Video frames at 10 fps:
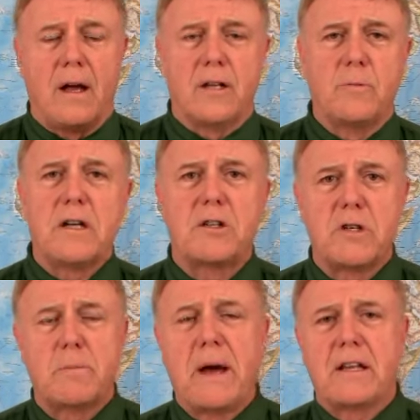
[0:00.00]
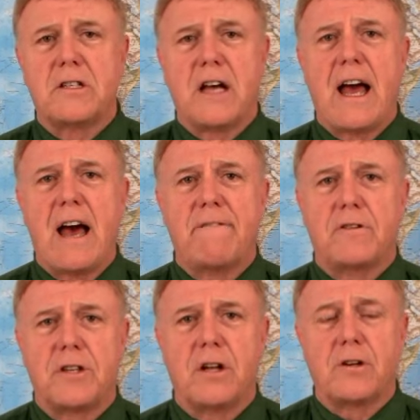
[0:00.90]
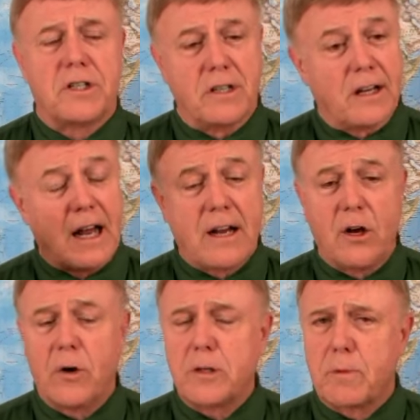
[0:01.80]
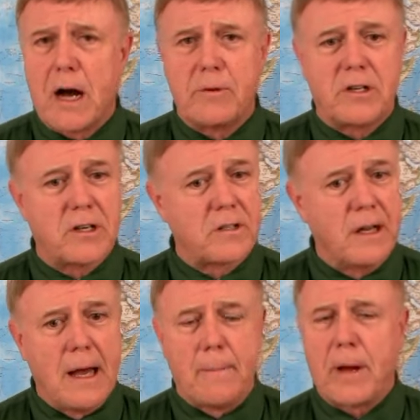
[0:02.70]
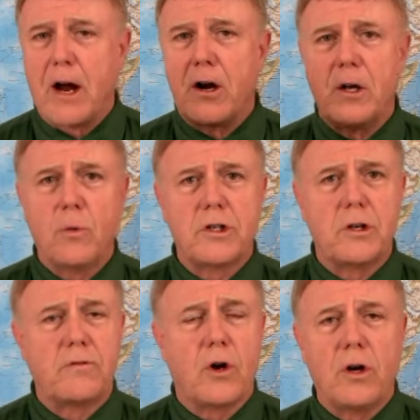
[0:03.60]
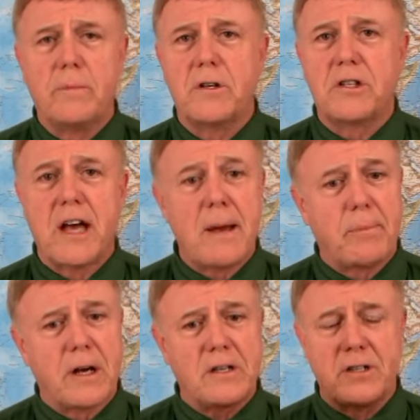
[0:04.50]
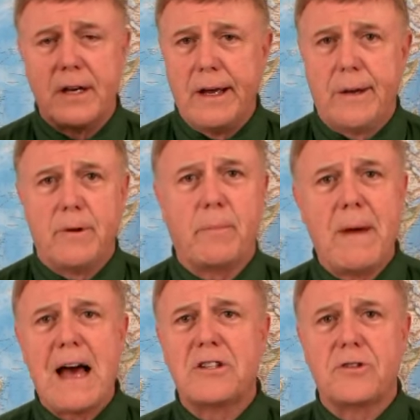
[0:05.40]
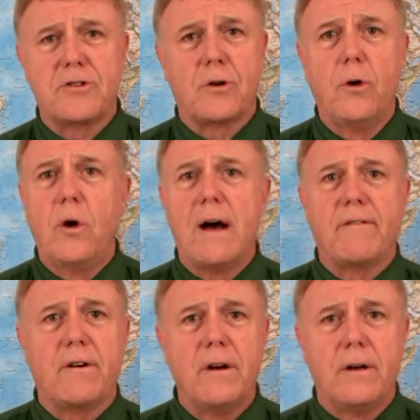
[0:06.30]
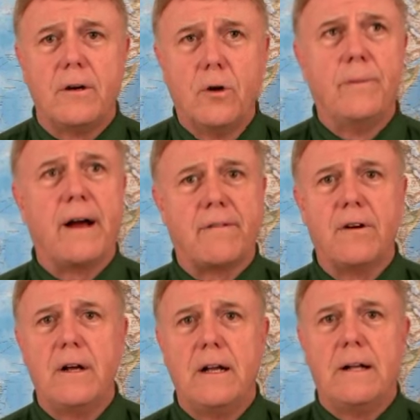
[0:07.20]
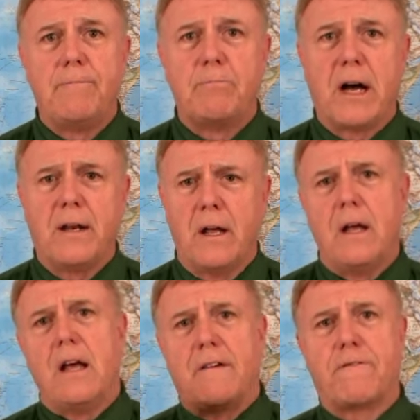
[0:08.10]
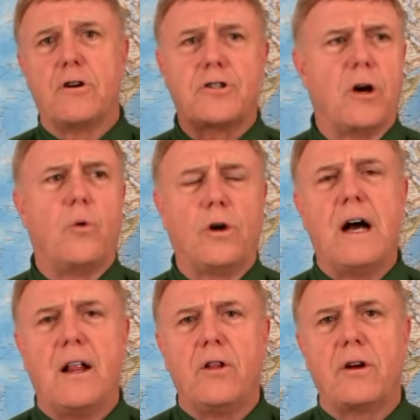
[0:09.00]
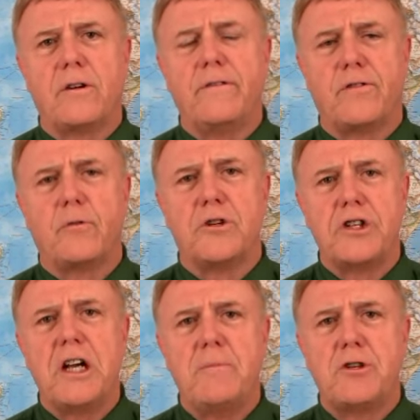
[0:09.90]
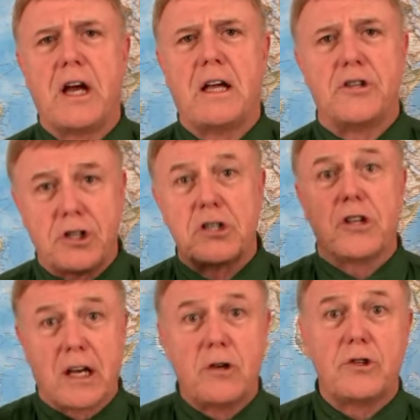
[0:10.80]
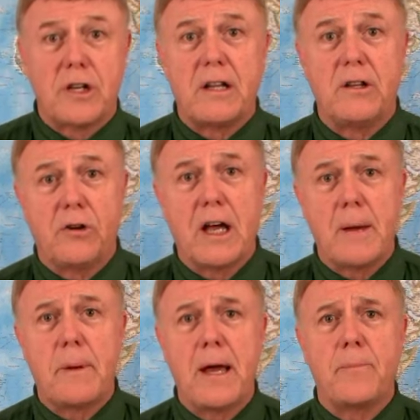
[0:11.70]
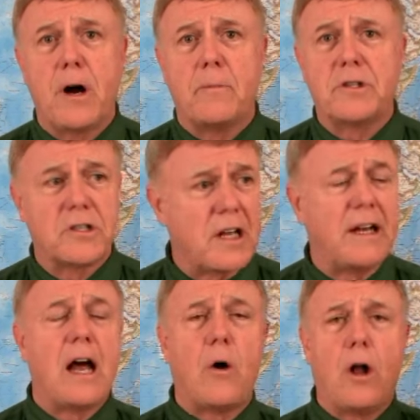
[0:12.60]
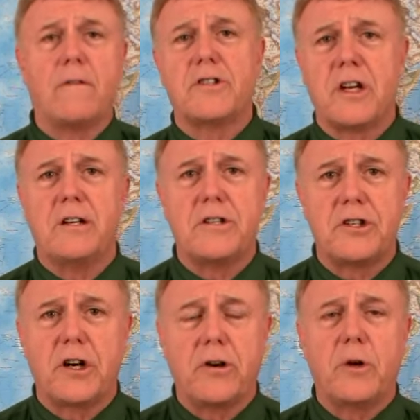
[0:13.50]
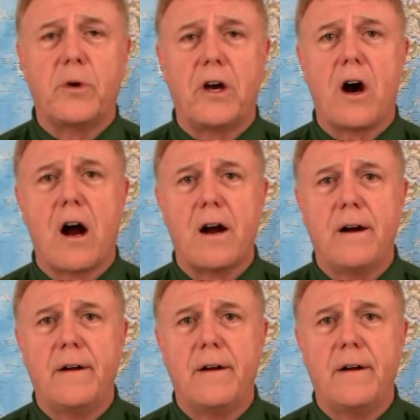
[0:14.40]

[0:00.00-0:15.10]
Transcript: as much respect as I have for Tillerson, and I know he's probably just parroting what you told him to say, plus McMaster's or whoever, whomever. But at first, oh, we're not looking for regime change, just like you said in your campaign promises. And now all of a sudden in Syria we are.